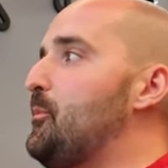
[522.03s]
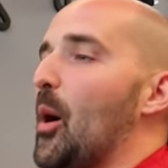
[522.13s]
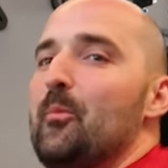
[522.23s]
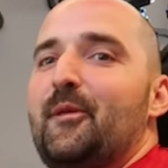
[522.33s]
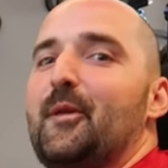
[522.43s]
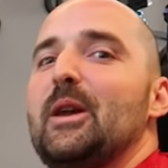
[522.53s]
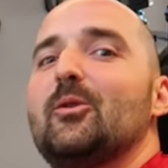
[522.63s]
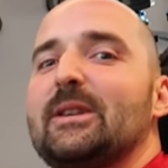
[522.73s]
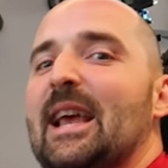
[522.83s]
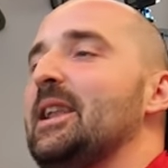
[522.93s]

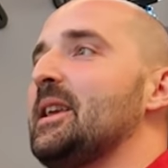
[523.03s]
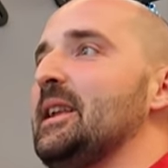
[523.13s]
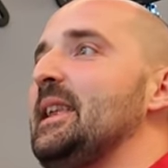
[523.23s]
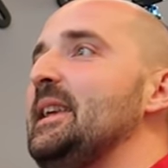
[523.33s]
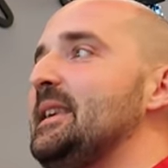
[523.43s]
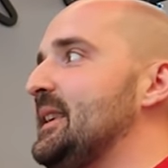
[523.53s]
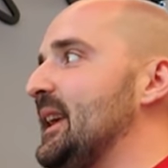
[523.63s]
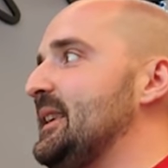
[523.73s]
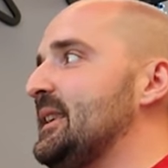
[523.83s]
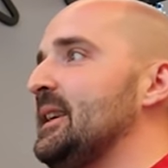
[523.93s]
bumfield
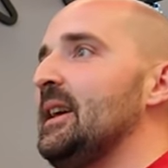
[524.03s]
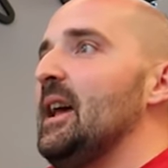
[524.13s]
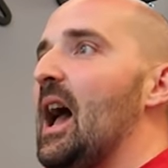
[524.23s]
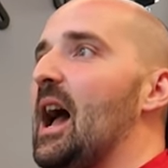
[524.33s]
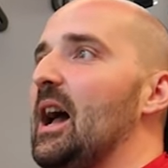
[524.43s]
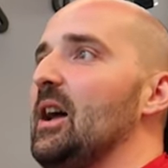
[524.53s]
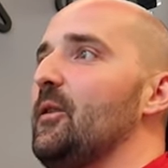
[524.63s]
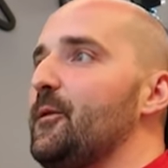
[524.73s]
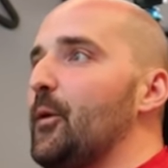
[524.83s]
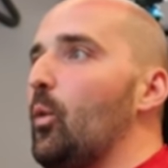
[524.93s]
telekinesis
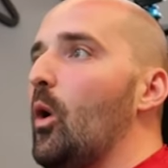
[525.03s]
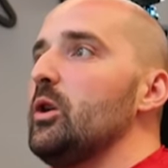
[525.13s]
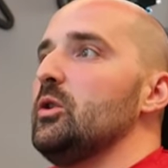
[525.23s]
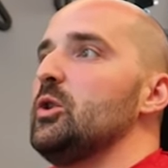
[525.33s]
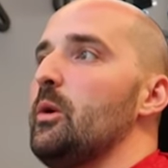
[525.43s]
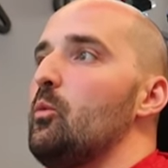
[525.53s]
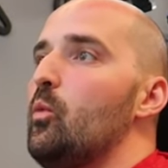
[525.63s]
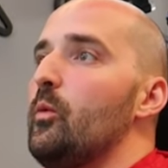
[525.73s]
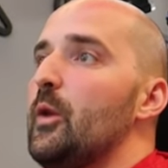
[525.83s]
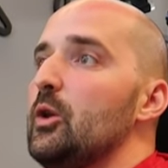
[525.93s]
for what you're doing
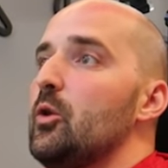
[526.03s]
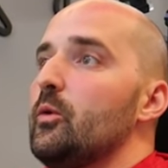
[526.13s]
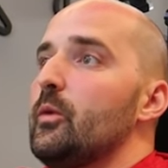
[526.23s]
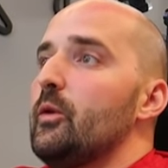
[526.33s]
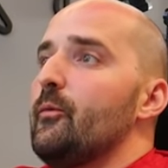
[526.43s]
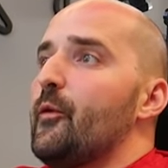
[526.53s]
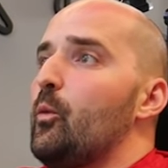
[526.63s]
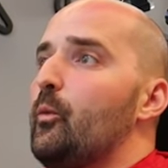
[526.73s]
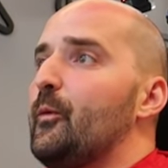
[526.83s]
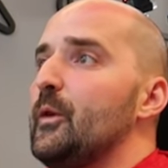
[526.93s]
that you're that
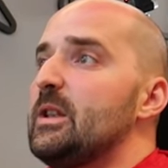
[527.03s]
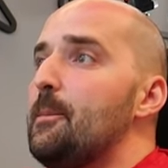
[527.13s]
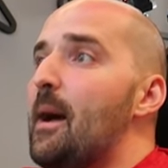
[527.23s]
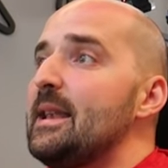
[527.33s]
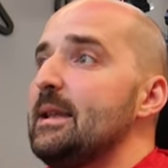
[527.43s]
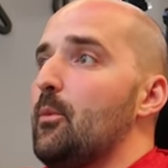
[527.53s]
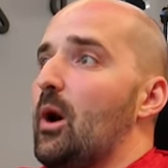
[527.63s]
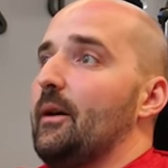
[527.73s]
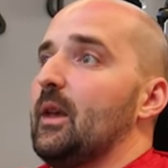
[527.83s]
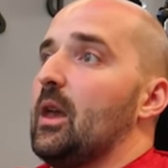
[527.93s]
for, for demanding more
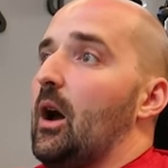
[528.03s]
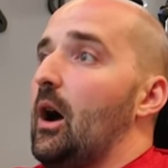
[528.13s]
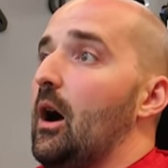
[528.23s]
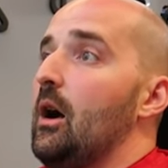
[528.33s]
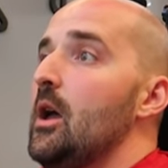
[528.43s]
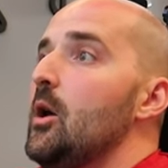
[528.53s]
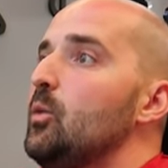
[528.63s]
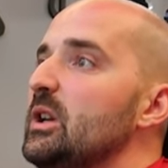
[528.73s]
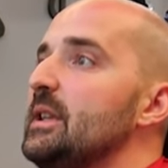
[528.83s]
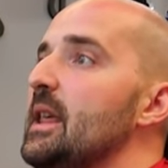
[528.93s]
out of the car
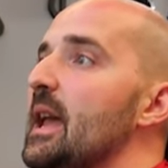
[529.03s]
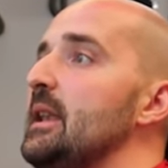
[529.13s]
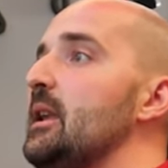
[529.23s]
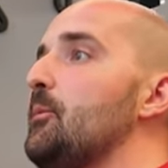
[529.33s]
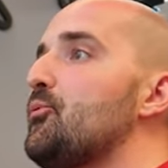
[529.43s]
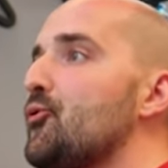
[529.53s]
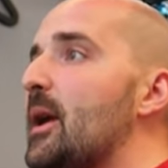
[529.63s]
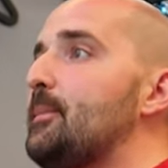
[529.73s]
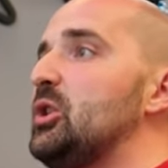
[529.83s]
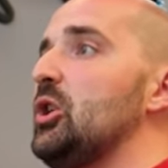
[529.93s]
which then
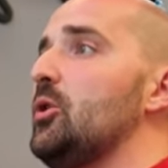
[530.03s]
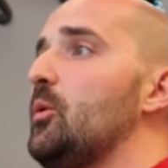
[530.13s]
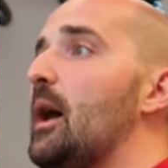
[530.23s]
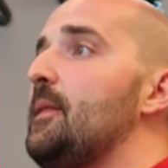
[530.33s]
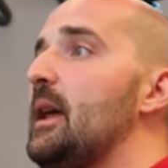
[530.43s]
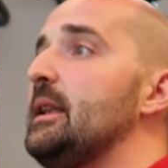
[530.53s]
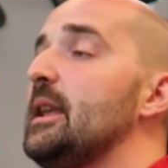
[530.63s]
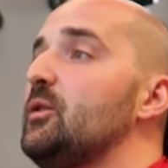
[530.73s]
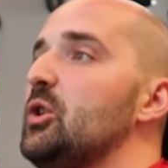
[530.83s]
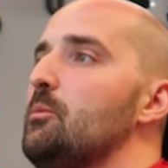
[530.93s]
preps you and then
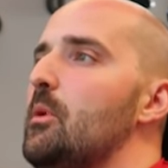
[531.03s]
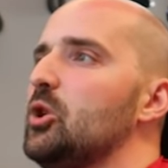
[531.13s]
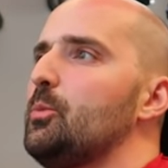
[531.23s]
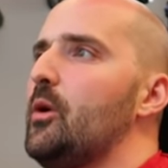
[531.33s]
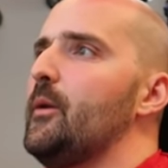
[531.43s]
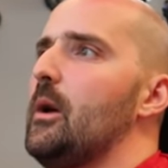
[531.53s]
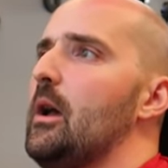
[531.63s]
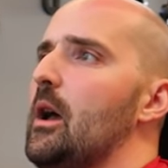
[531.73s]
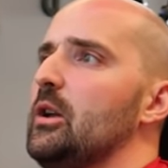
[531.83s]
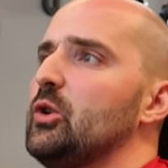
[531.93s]
gives you much more of
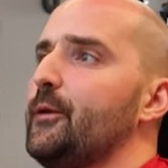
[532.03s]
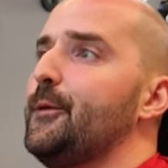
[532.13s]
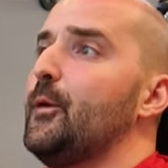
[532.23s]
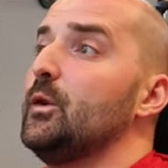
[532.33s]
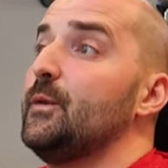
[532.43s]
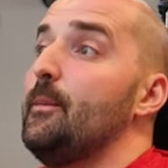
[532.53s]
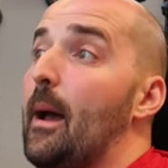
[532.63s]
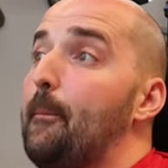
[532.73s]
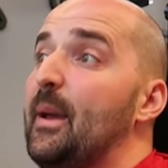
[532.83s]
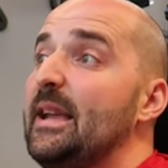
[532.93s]
a, a sort of force
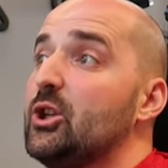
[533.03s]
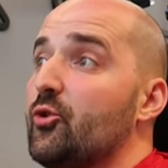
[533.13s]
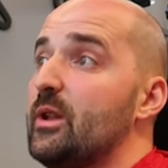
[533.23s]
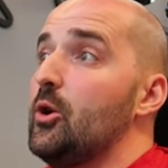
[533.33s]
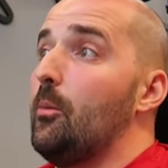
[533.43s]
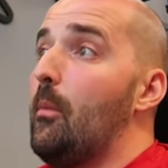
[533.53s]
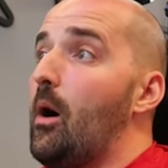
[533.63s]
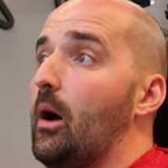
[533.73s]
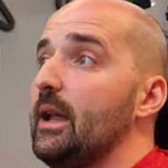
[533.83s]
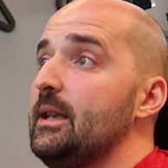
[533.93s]
feedback picture in your
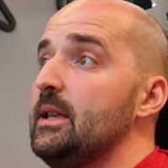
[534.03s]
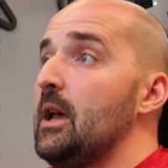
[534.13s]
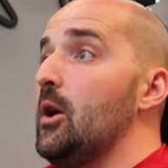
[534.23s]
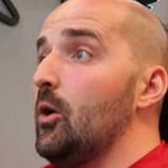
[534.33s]
mind